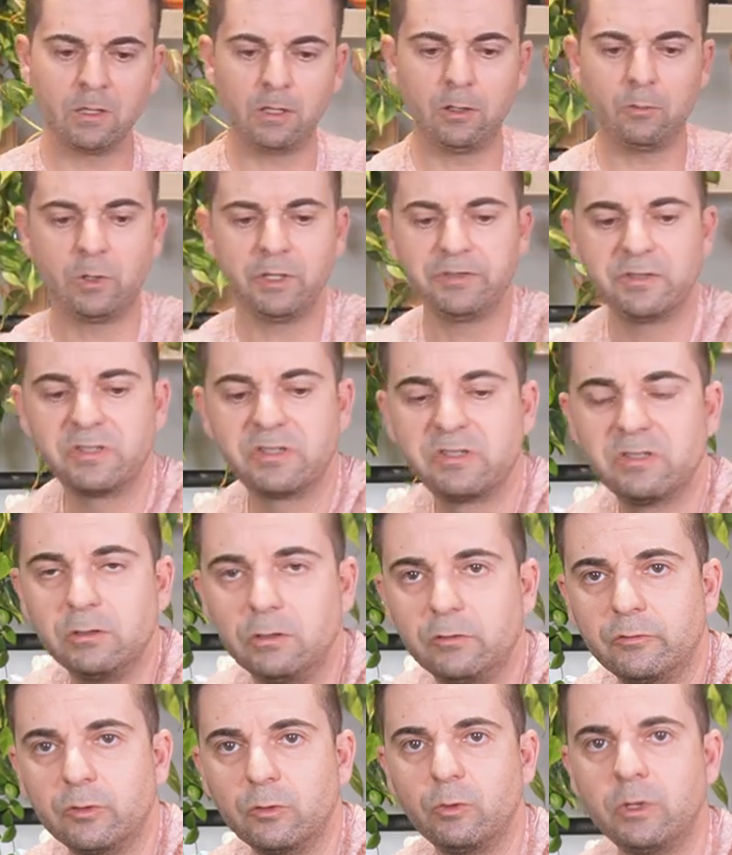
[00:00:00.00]
I want the
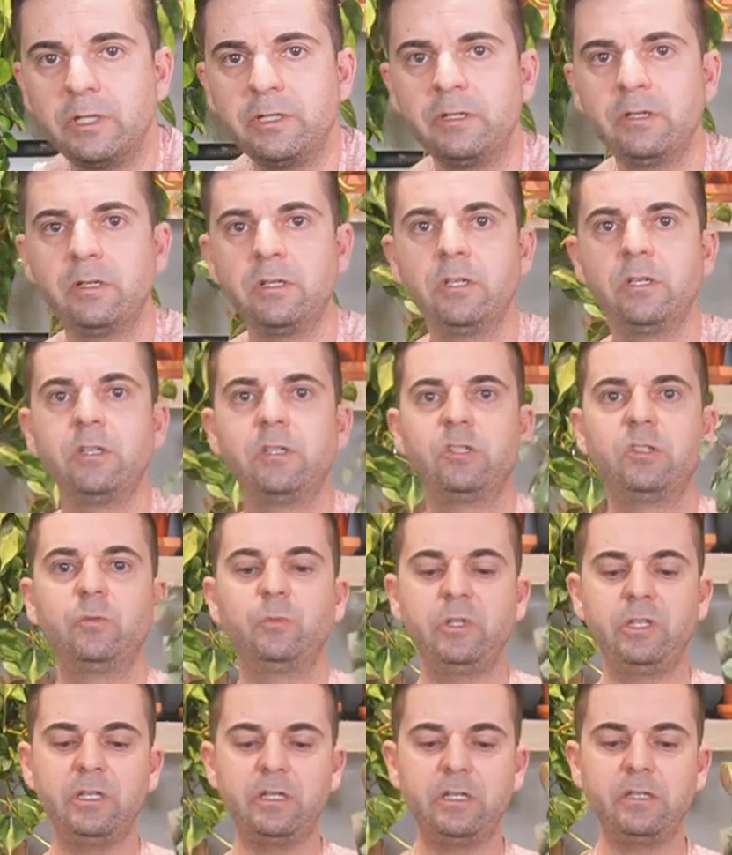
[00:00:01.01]
silver one to
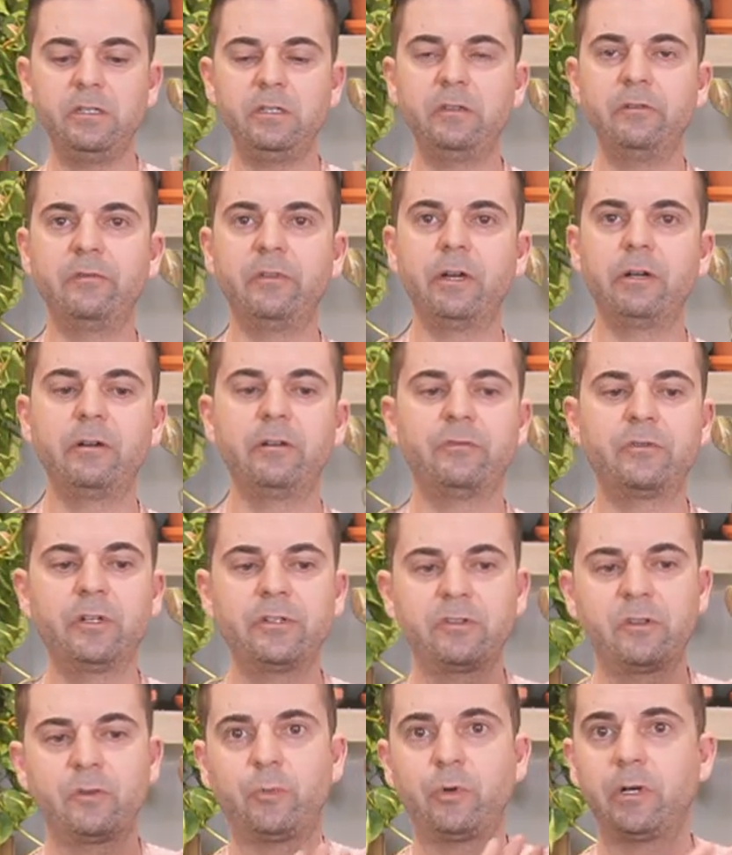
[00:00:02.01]
be in the very
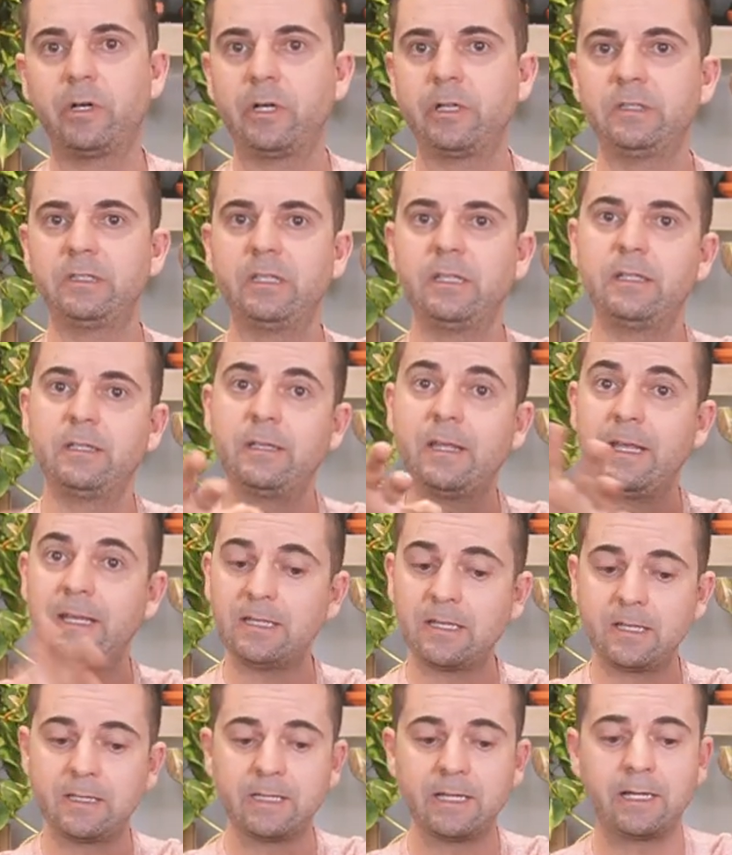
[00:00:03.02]
front of the pot and
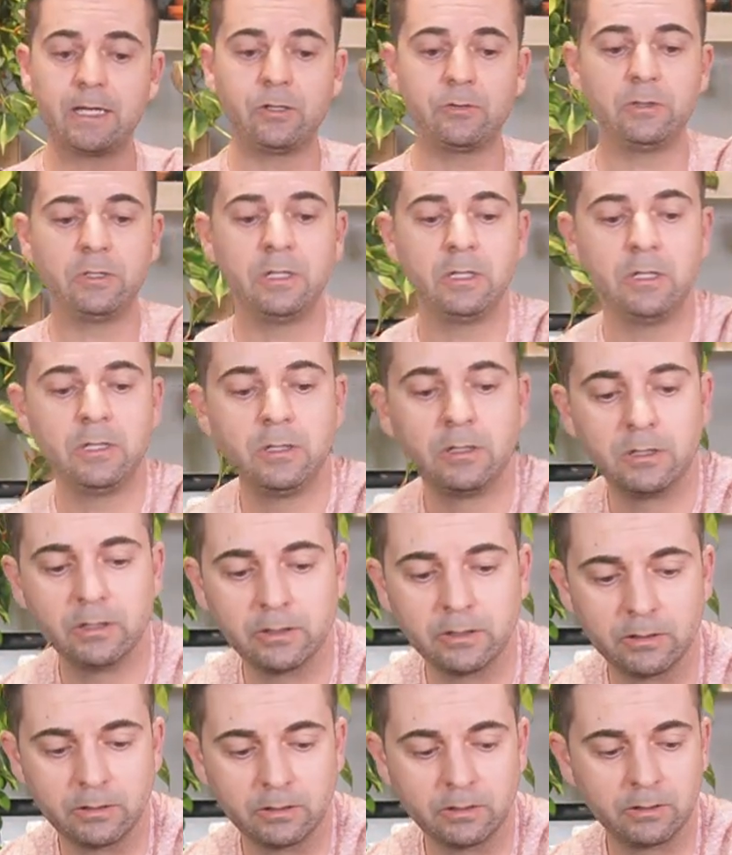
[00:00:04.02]
hanging down,
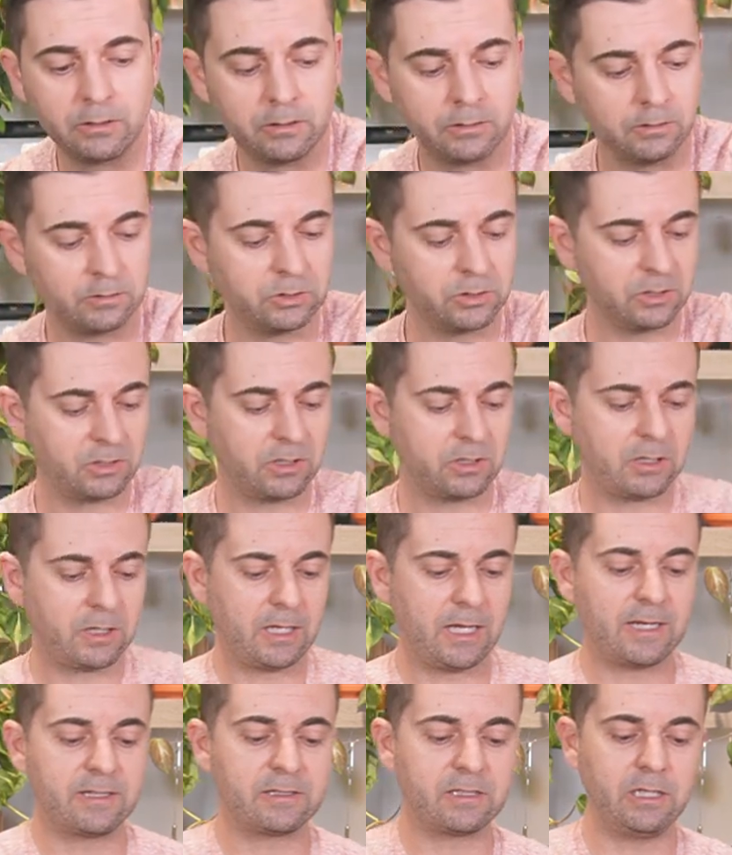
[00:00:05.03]
just
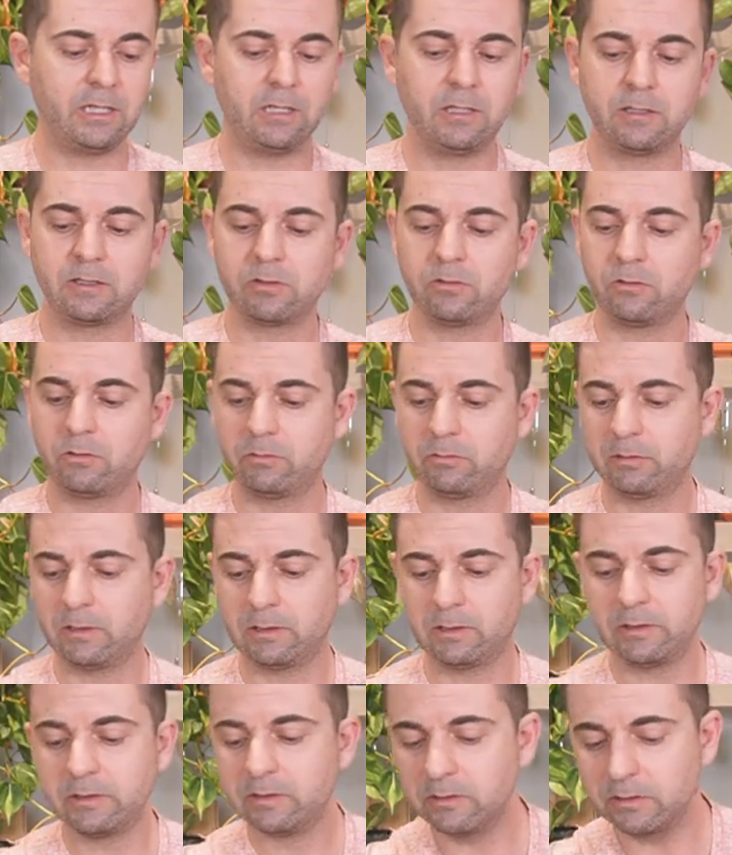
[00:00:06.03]
cascading, so
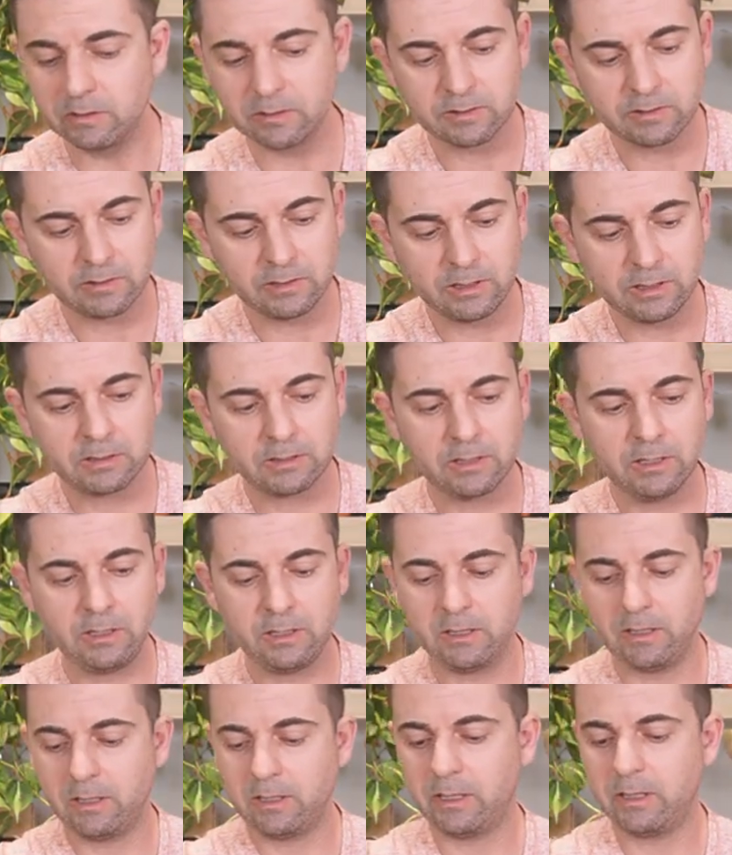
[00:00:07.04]
at least you can see it.
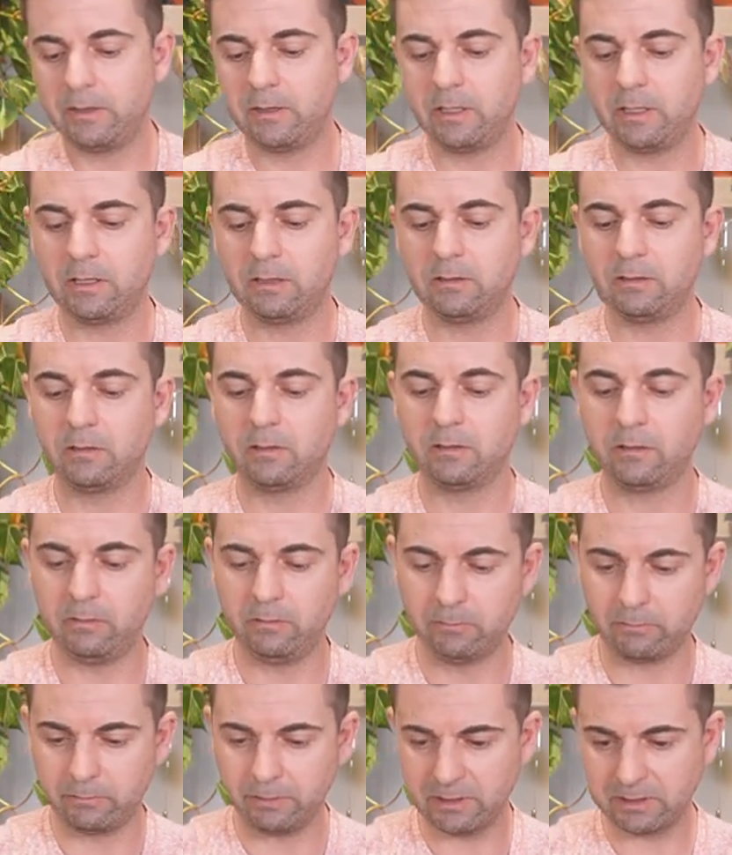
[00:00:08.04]
And then the
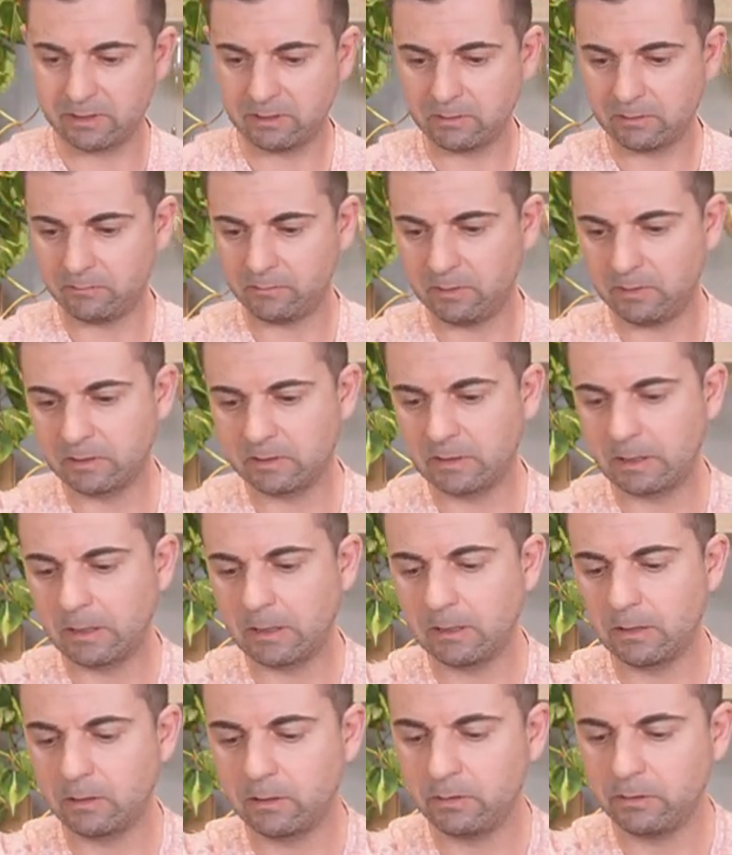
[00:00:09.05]
rest of these
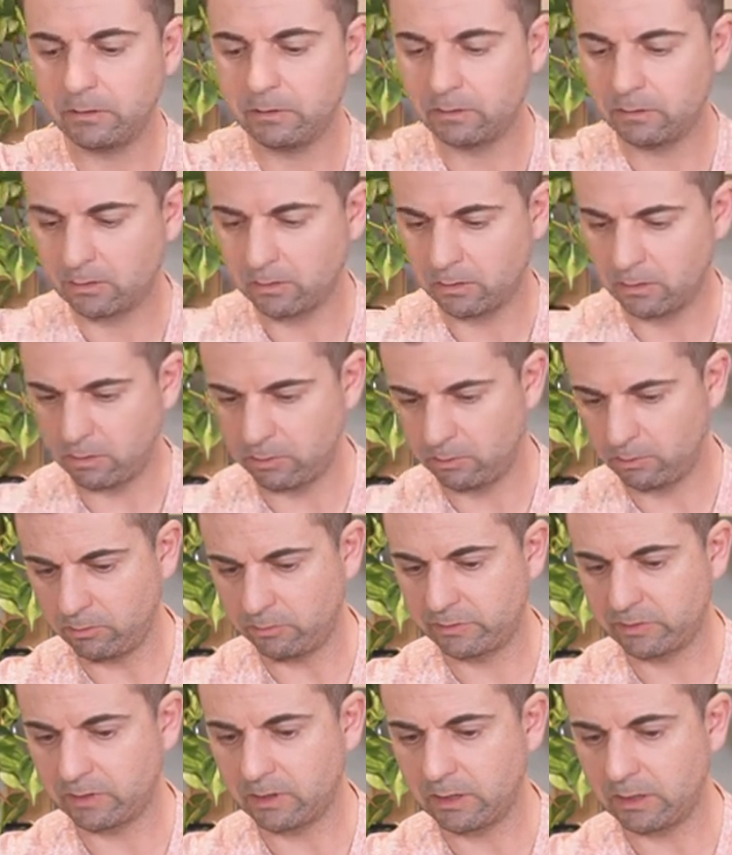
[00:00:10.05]

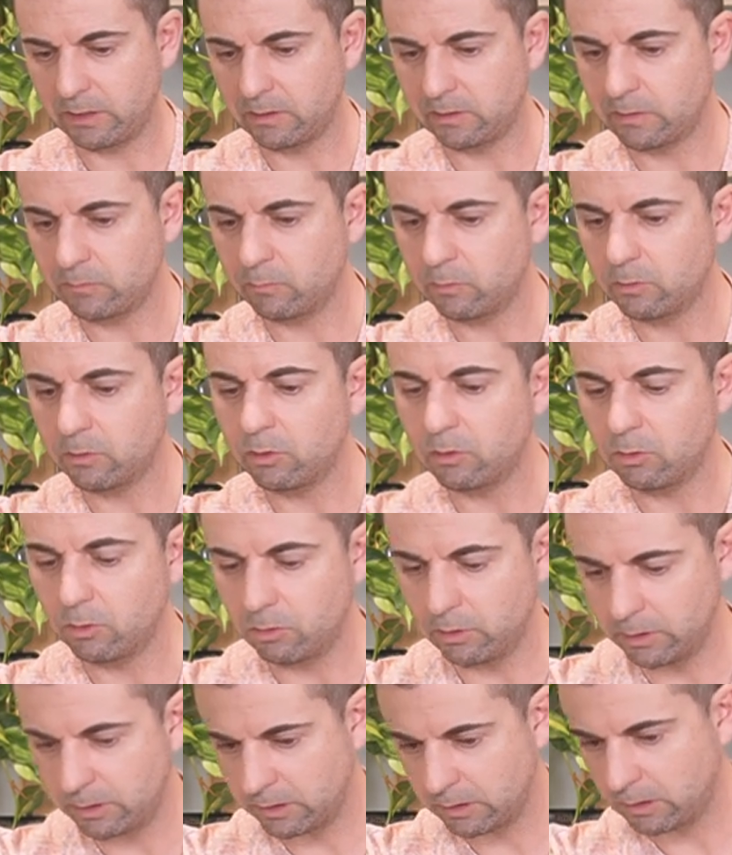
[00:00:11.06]
Carnosa cuttings will
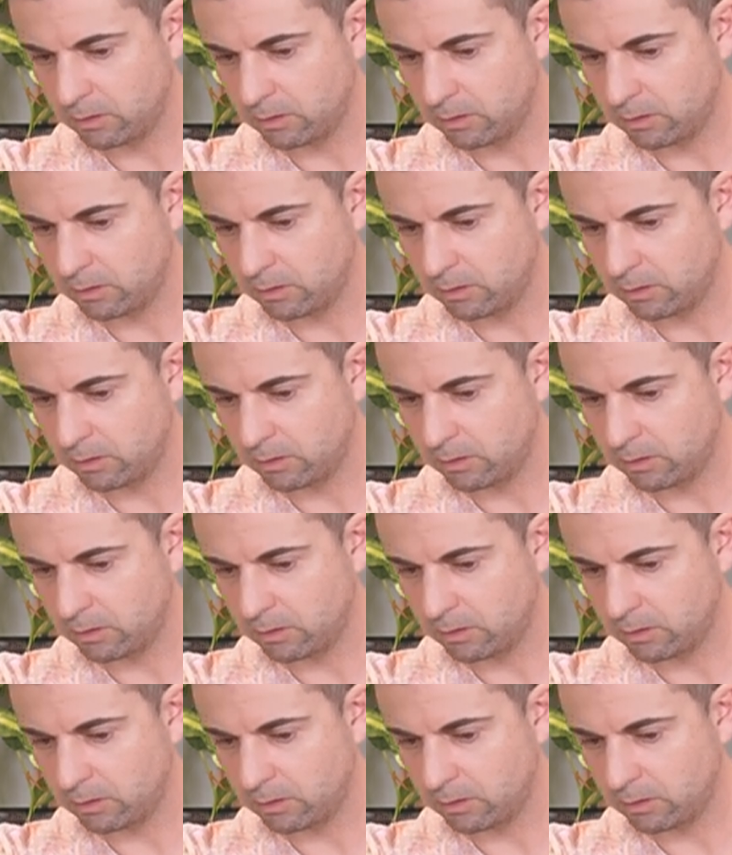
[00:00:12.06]
go